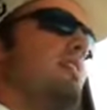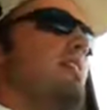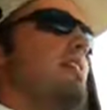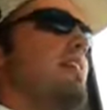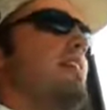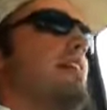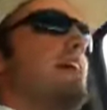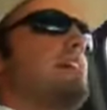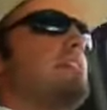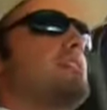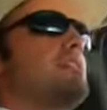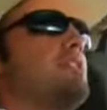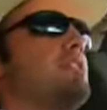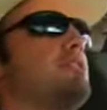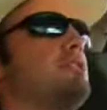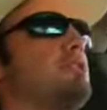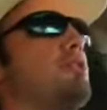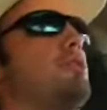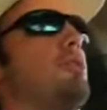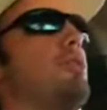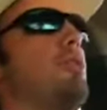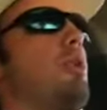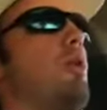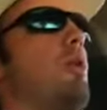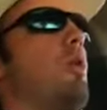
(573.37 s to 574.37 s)
And actually, there's a
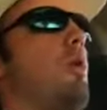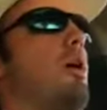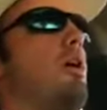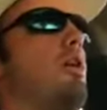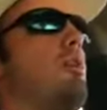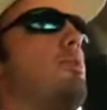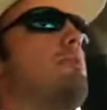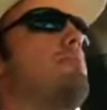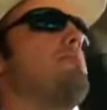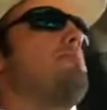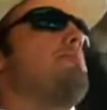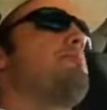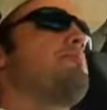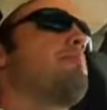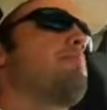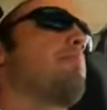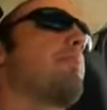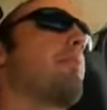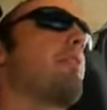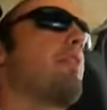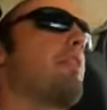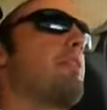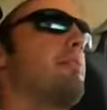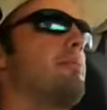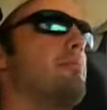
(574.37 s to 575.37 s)
cool quote
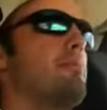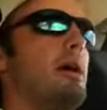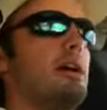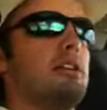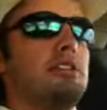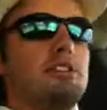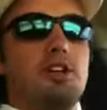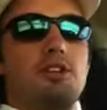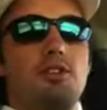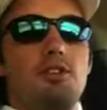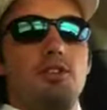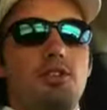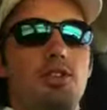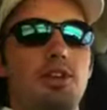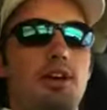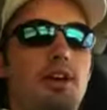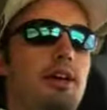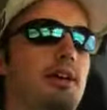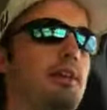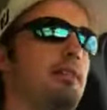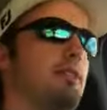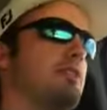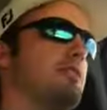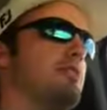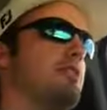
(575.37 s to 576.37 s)
by General
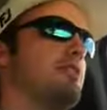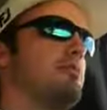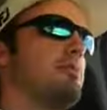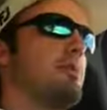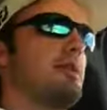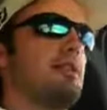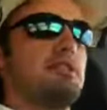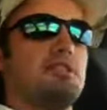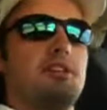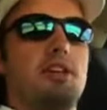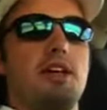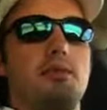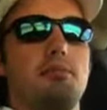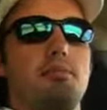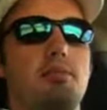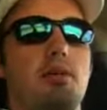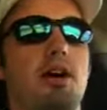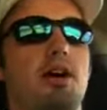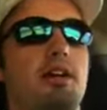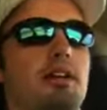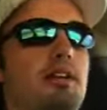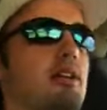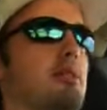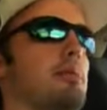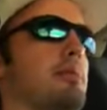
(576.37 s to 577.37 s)
Lee. This is my state
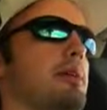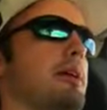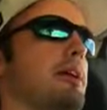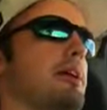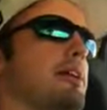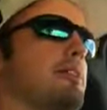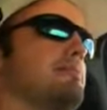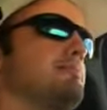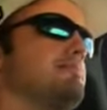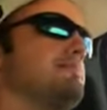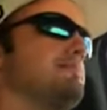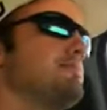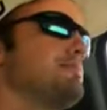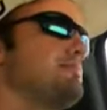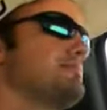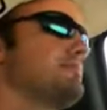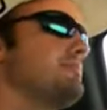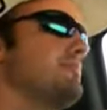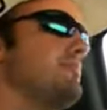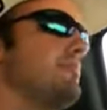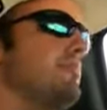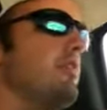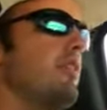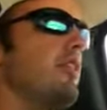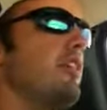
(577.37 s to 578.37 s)
pride coming out.
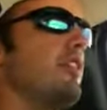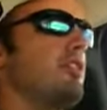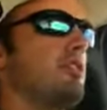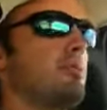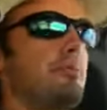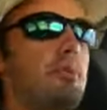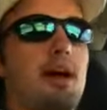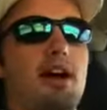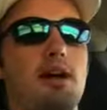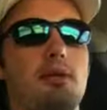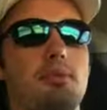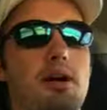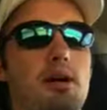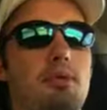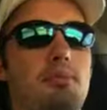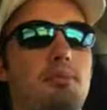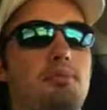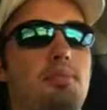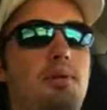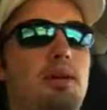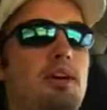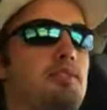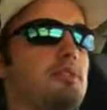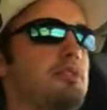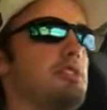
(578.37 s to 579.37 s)
The back of my
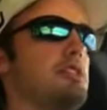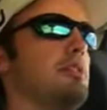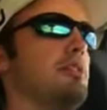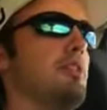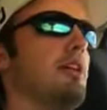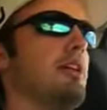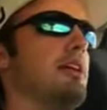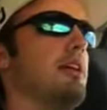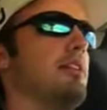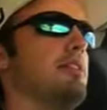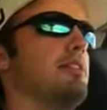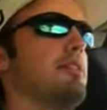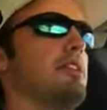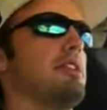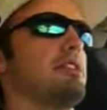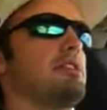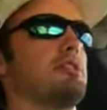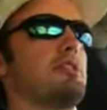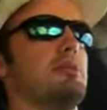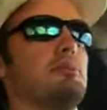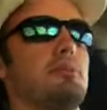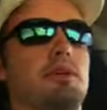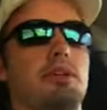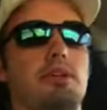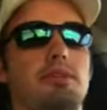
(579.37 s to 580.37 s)
PFG right now is
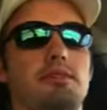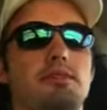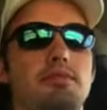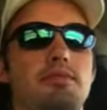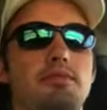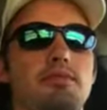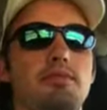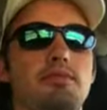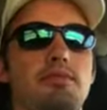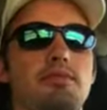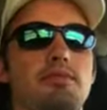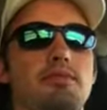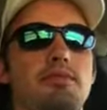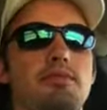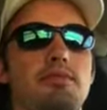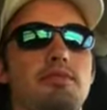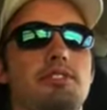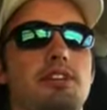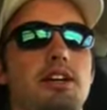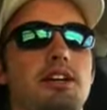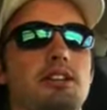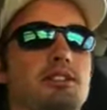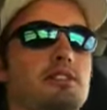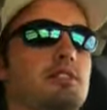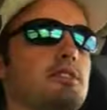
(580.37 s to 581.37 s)
actually a big
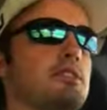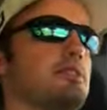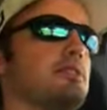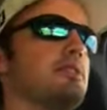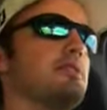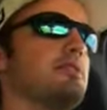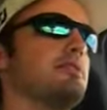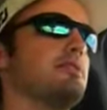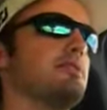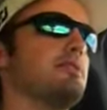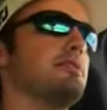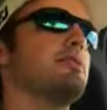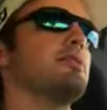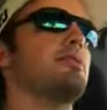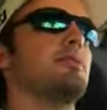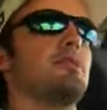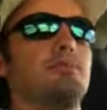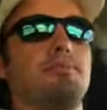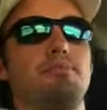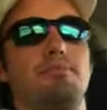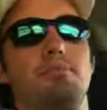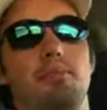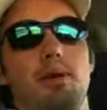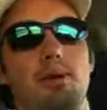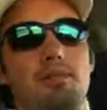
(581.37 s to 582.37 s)
Texas.
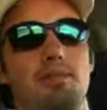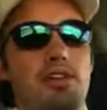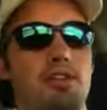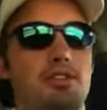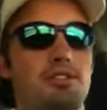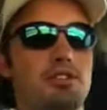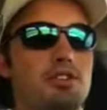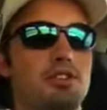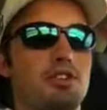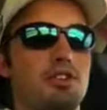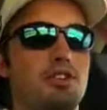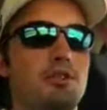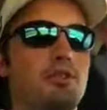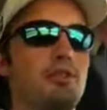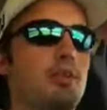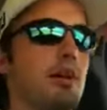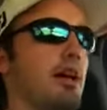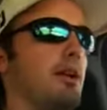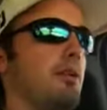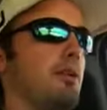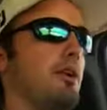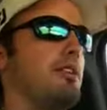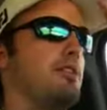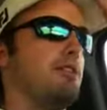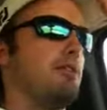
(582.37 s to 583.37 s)
My favorite shirt.
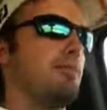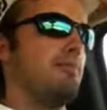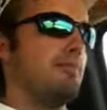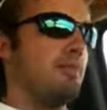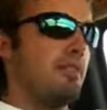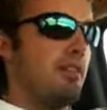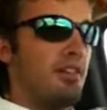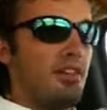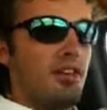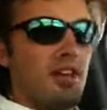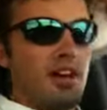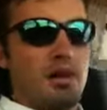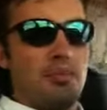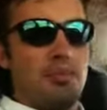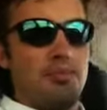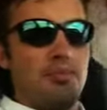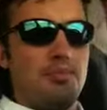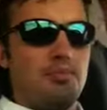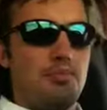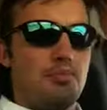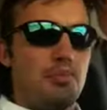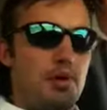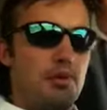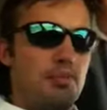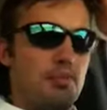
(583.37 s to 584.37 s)
Anyways,
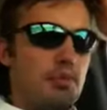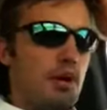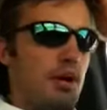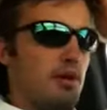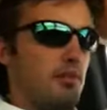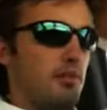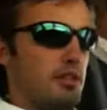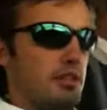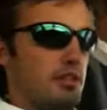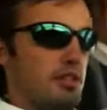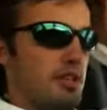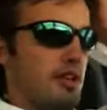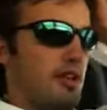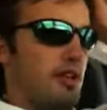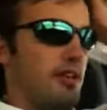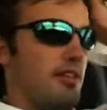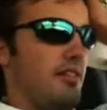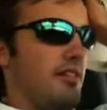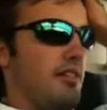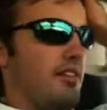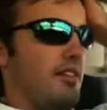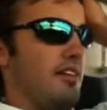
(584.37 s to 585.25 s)
I'm pretty proud of my state.